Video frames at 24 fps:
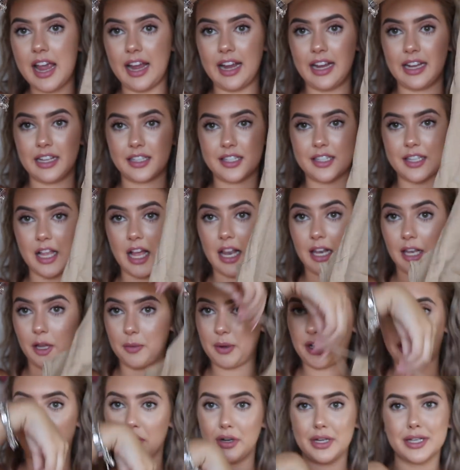It's a
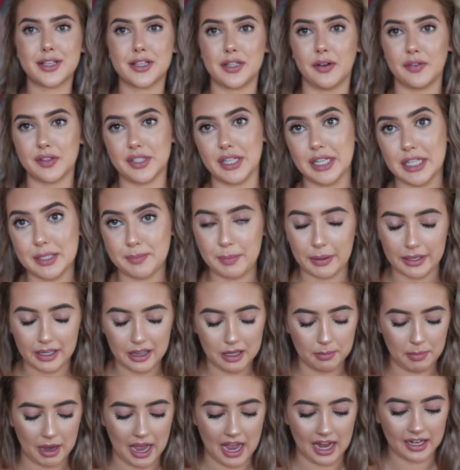little bit creased because obviously it's been
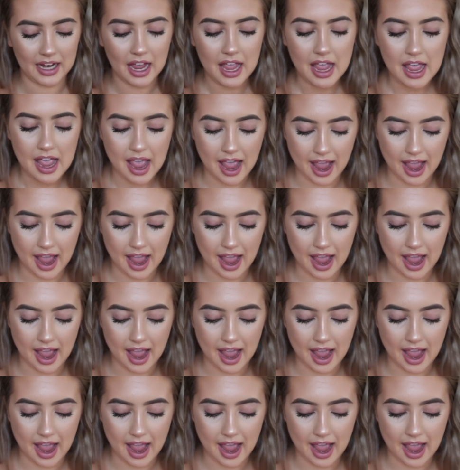in the bag,